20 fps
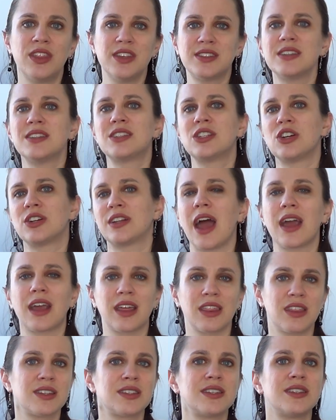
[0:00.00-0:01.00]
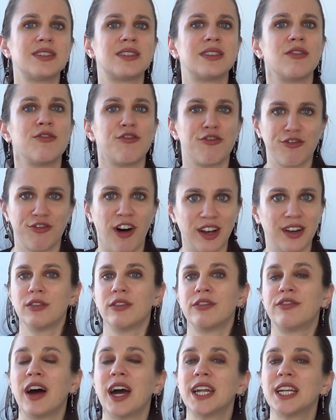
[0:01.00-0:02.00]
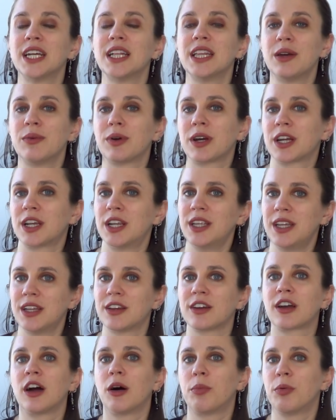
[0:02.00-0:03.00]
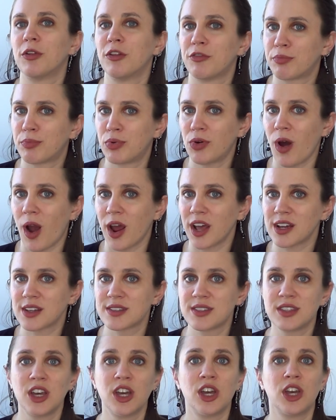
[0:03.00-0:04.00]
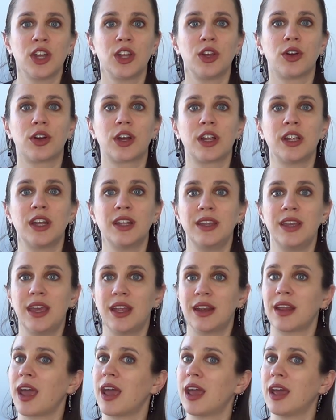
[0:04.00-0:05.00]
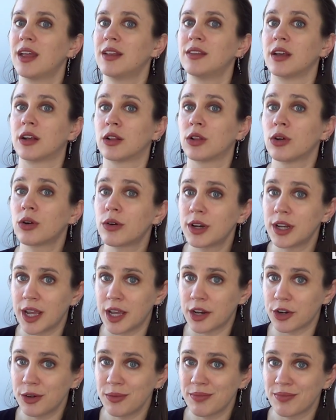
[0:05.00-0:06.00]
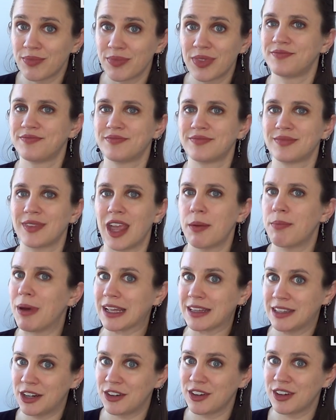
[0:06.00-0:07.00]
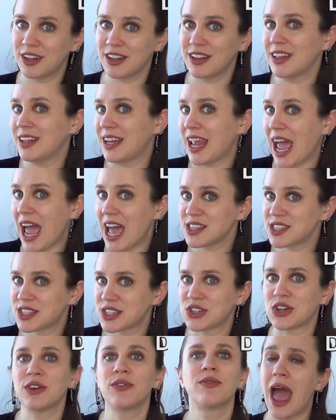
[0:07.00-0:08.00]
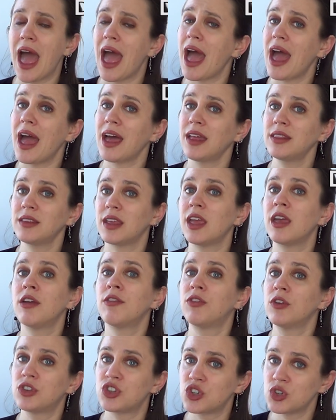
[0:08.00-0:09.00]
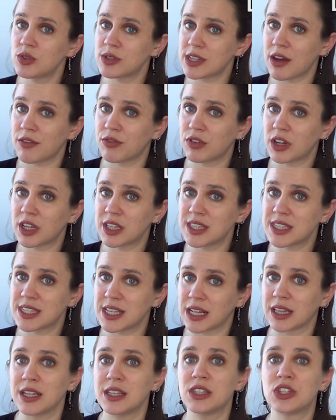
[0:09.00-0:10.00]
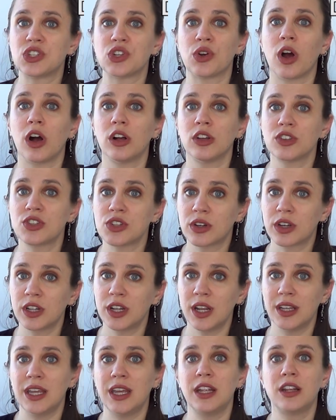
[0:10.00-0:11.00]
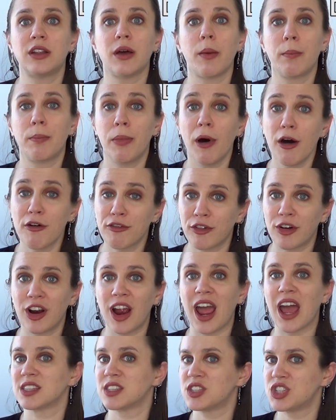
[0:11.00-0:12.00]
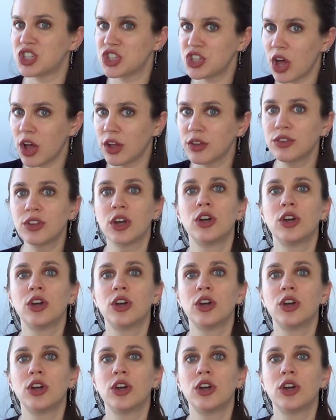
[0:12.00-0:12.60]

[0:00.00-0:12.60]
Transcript: This is your tank, this is fun. Finally, we're gonna need a couple of products. You're gonna need a dechlorinator, a bacterial enhancer, and if you choose African cichlids, you're also gonna need buffer and salt